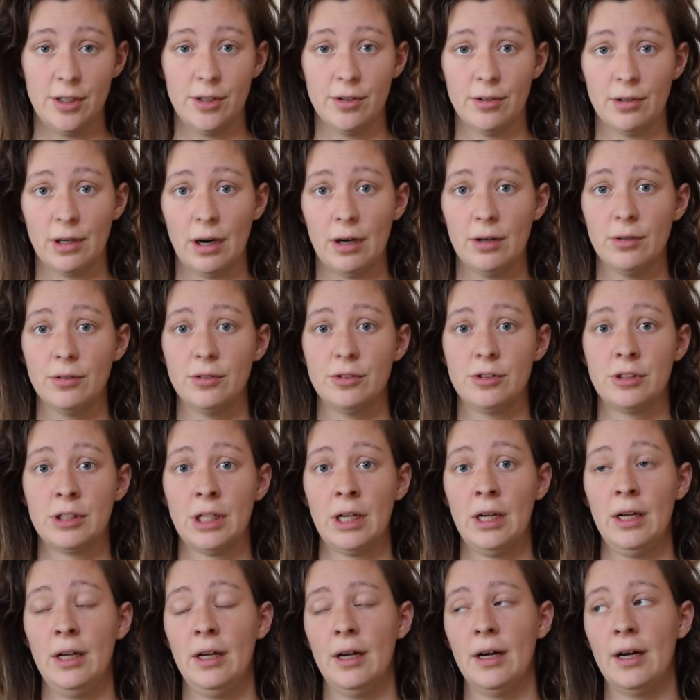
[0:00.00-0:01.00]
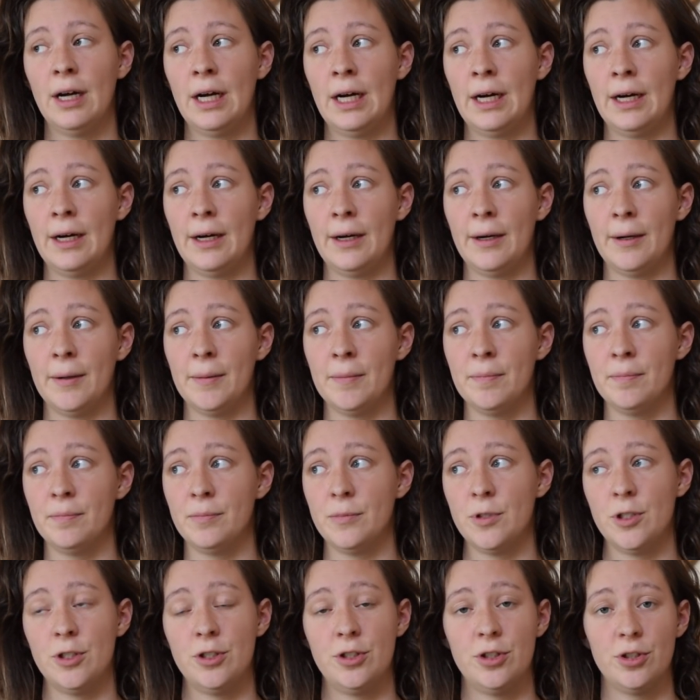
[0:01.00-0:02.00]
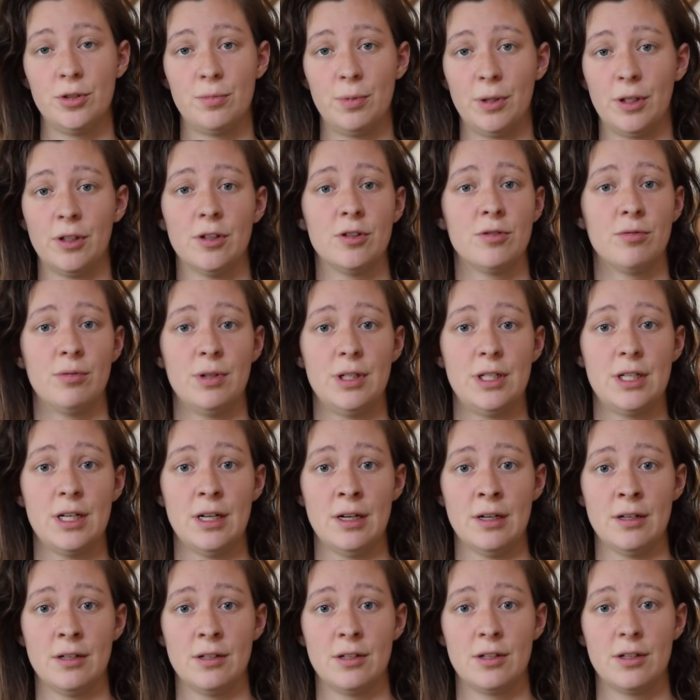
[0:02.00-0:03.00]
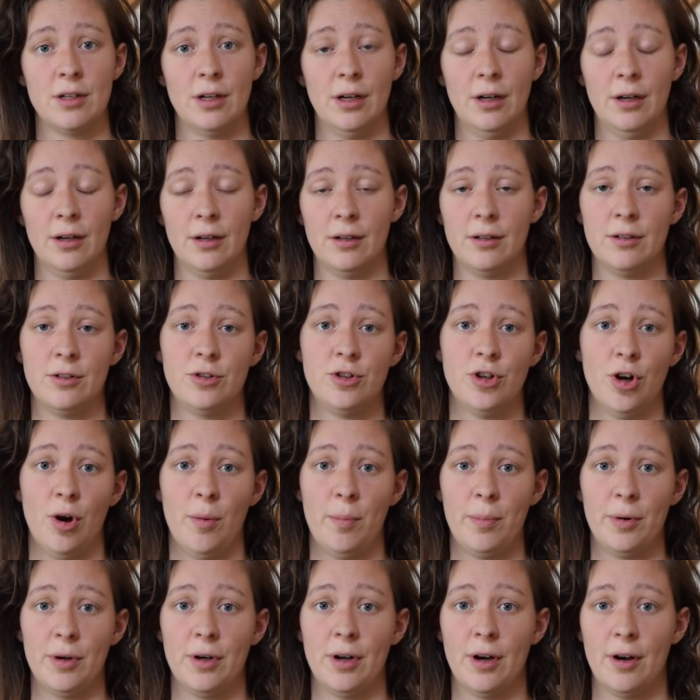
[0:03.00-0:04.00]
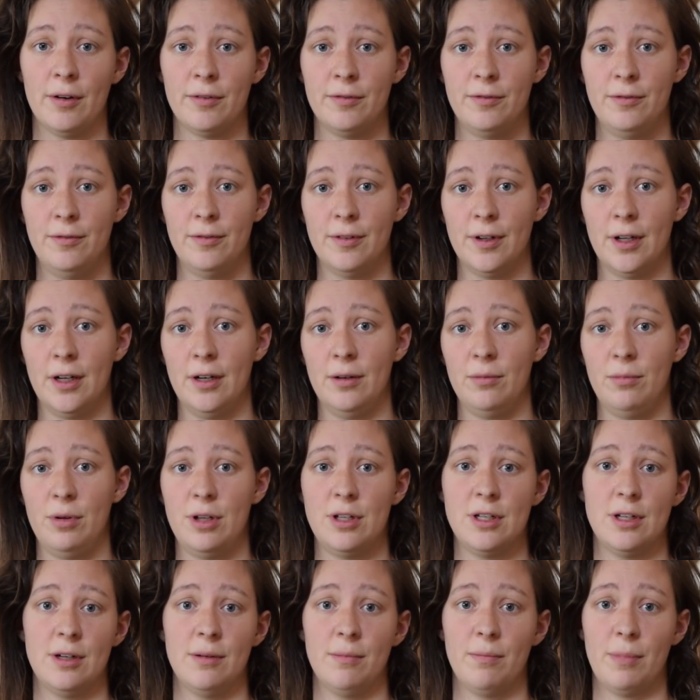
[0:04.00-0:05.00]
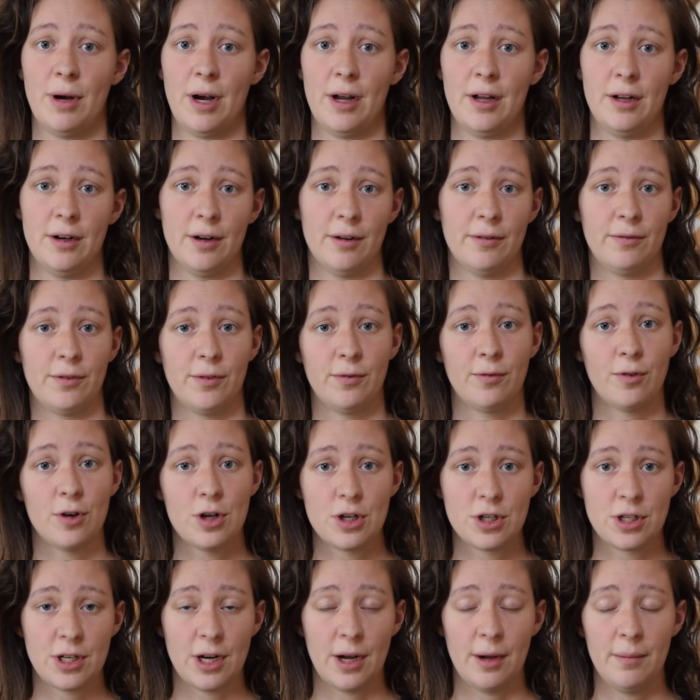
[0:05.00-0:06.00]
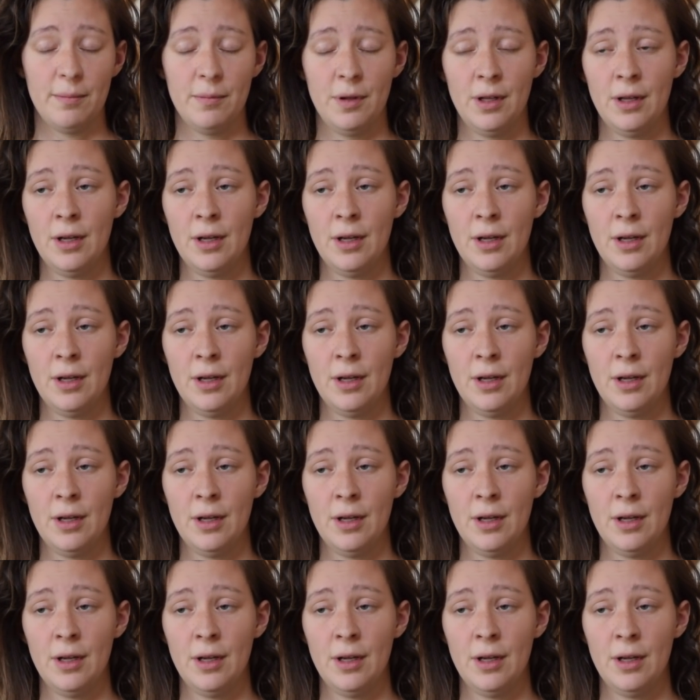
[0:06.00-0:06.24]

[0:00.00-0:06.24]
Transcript: euros, and just because we didn't chop enough and we didn't buy enough the first time.